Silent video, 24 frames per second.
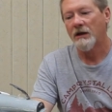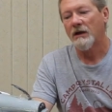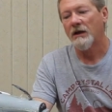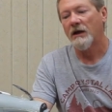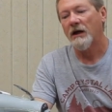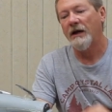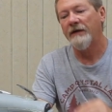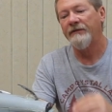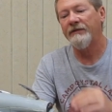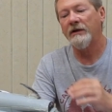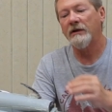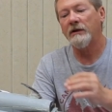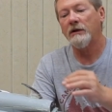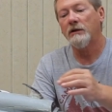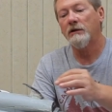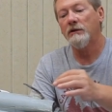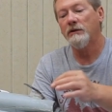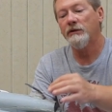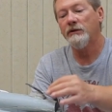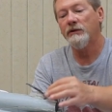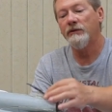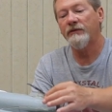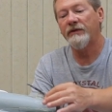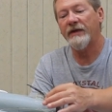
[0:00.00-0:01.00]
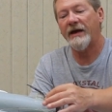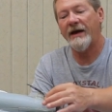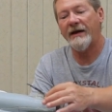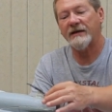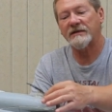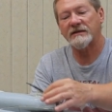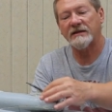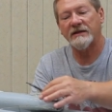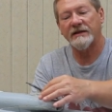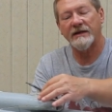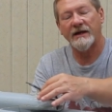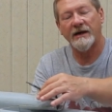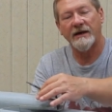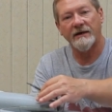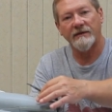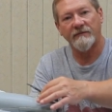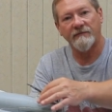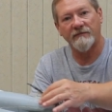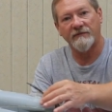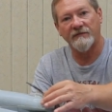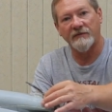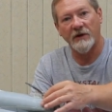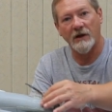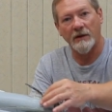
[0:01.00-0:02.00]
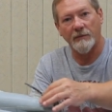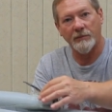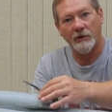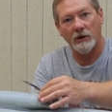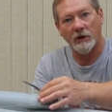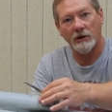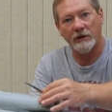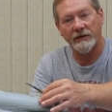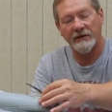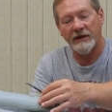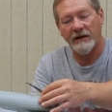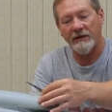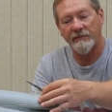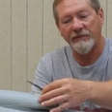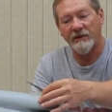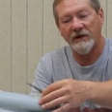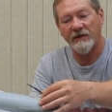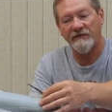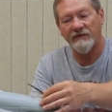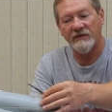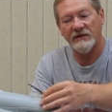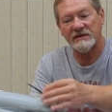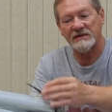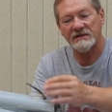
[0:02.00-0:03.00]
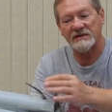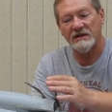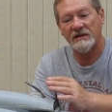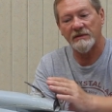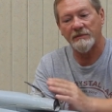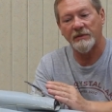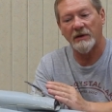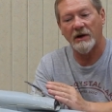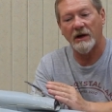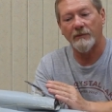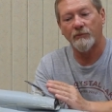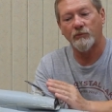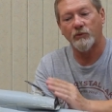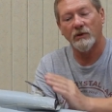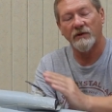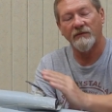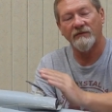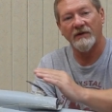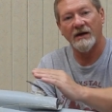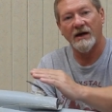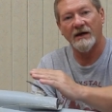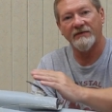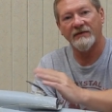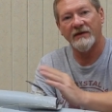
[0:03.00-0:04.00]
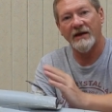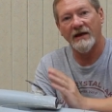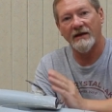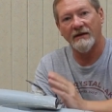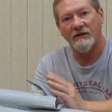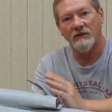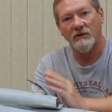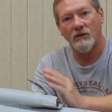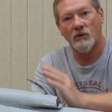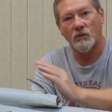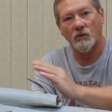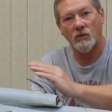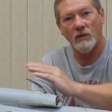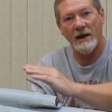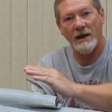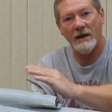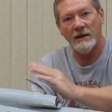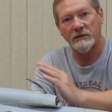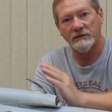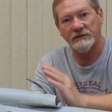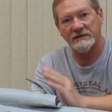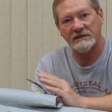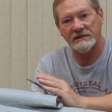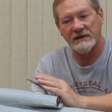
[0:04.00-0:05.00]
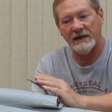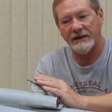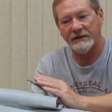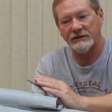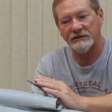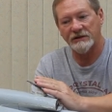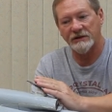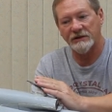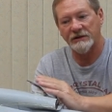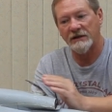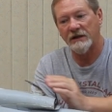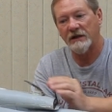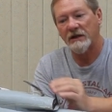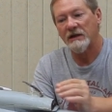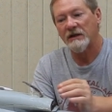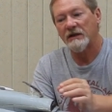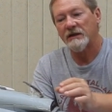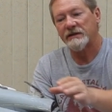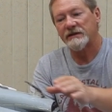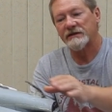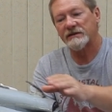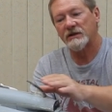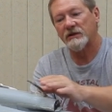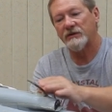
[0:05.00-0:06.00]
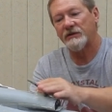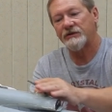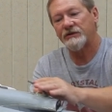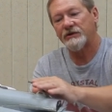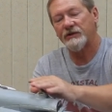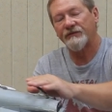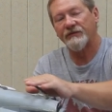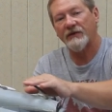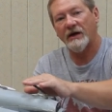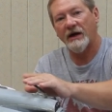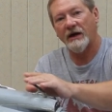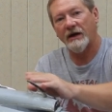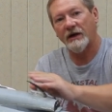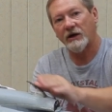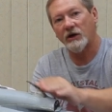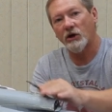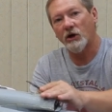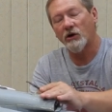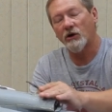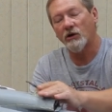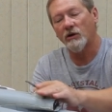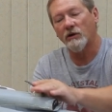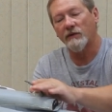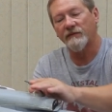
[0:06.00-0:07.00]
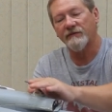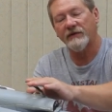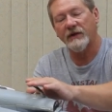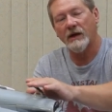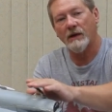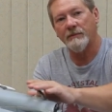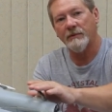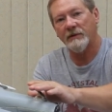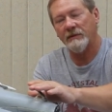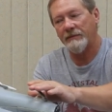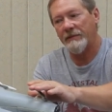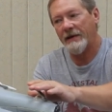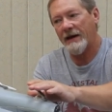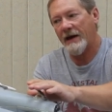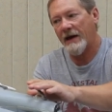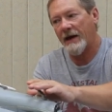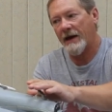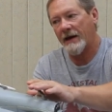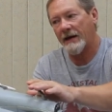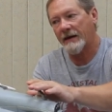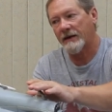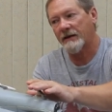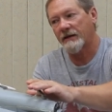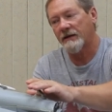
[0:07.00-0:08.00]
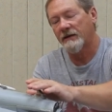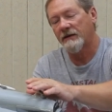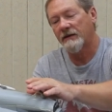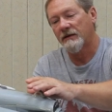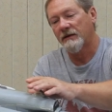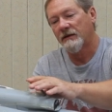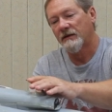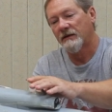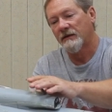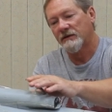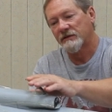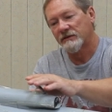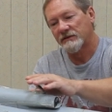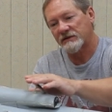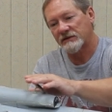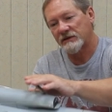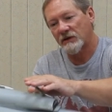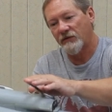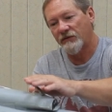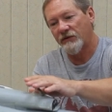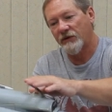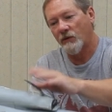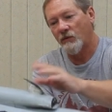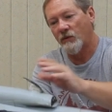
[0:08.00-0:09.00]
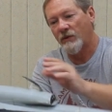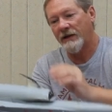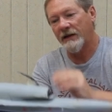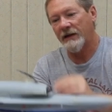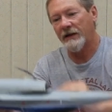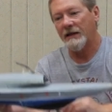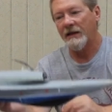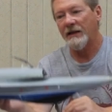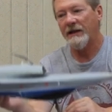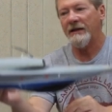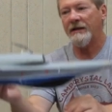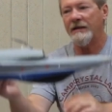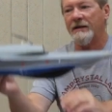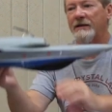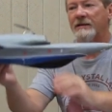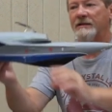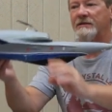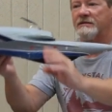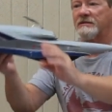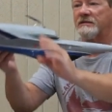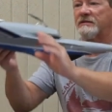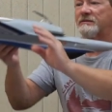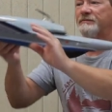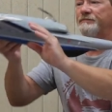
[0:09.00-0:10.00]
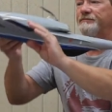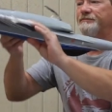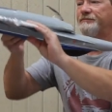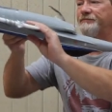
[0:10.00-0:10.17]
and then glue that to that front part of that PVC pipe where you've got that little round section so that you've got a curve coming back, so that when it lands,